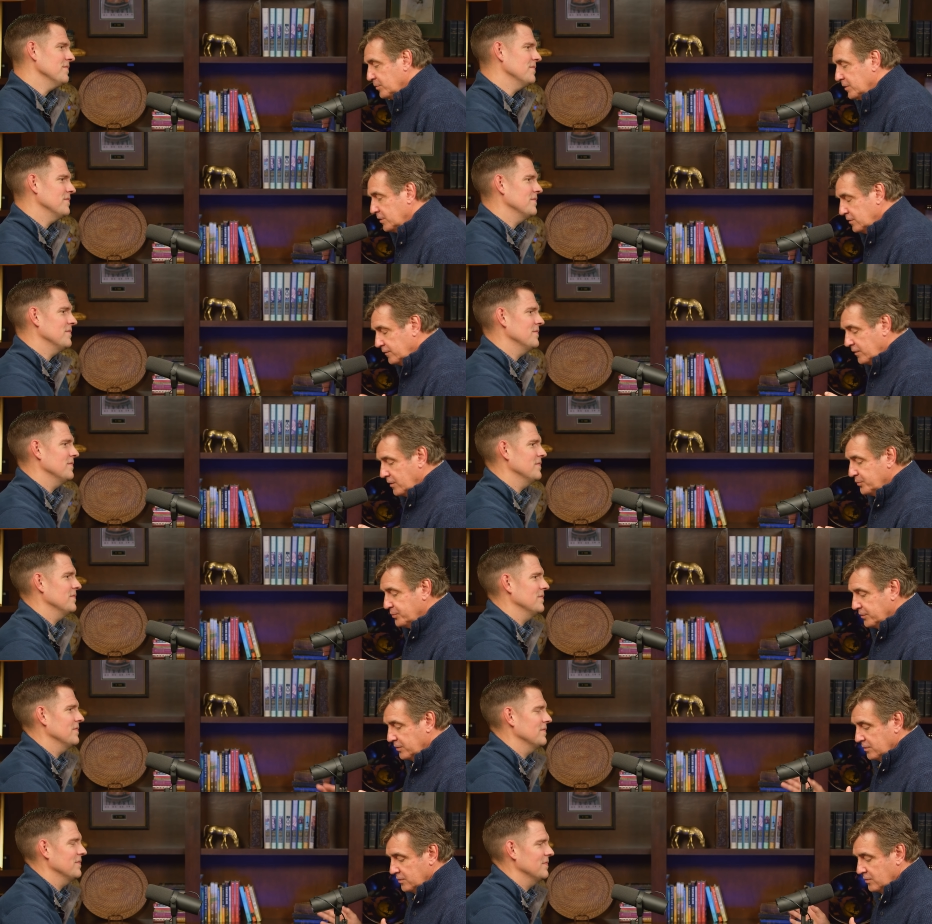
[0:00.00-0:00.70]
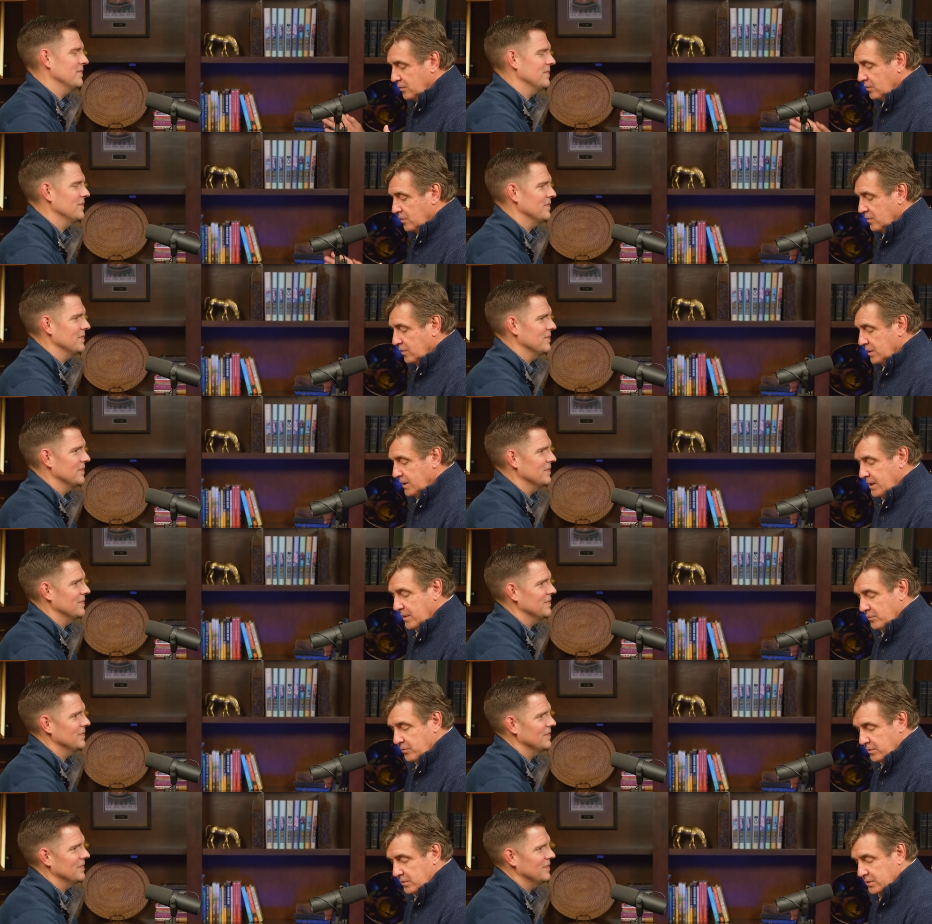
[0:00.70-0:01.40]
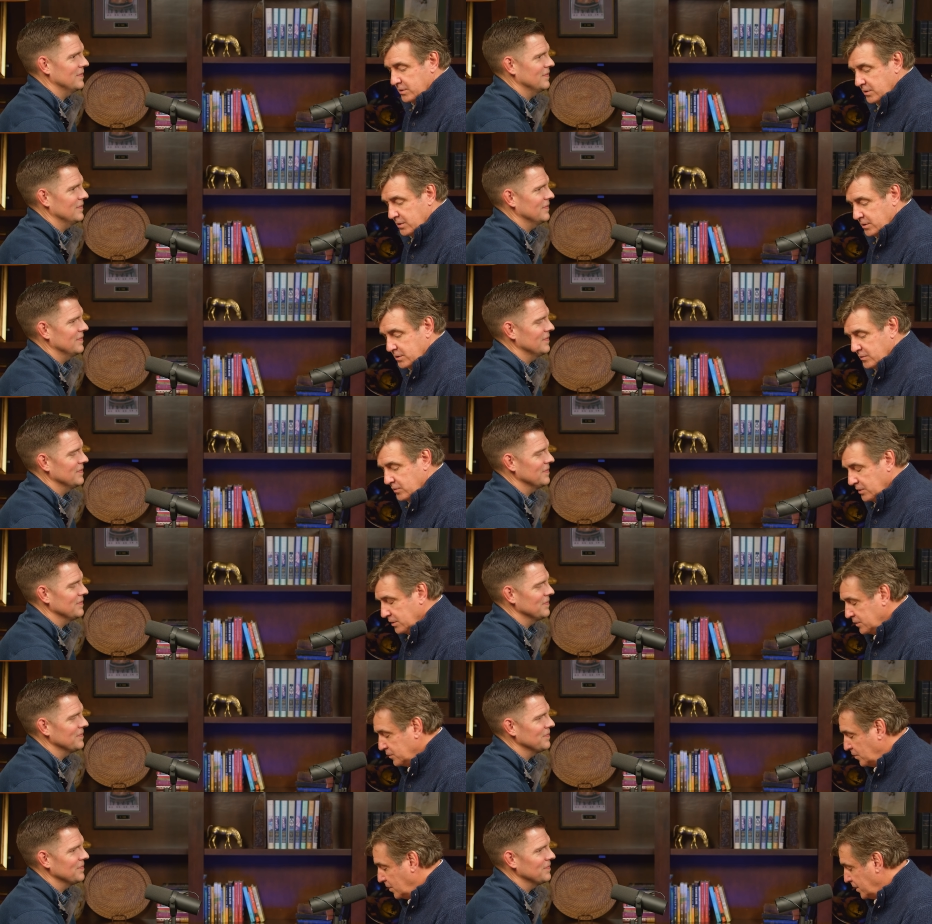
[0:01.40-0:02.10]
Speaker 1: bit. You've opened the door, and I want to
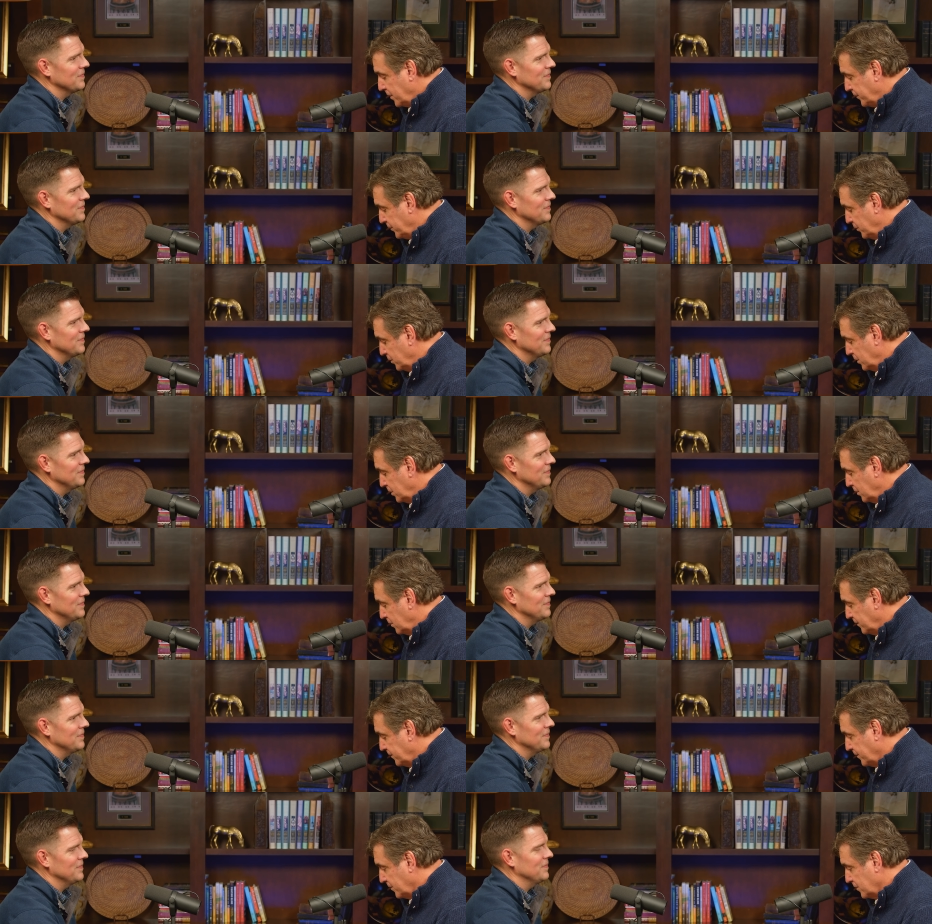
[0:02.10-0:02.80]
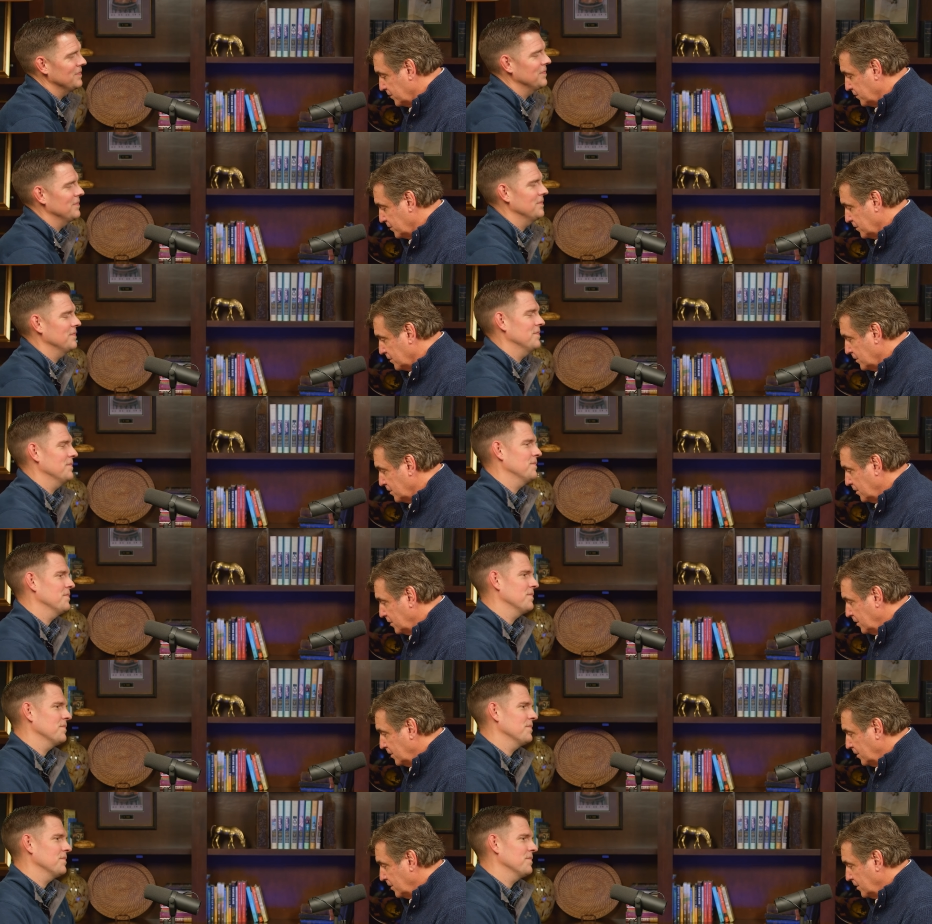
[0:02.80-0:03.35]
let's walk through it a little further,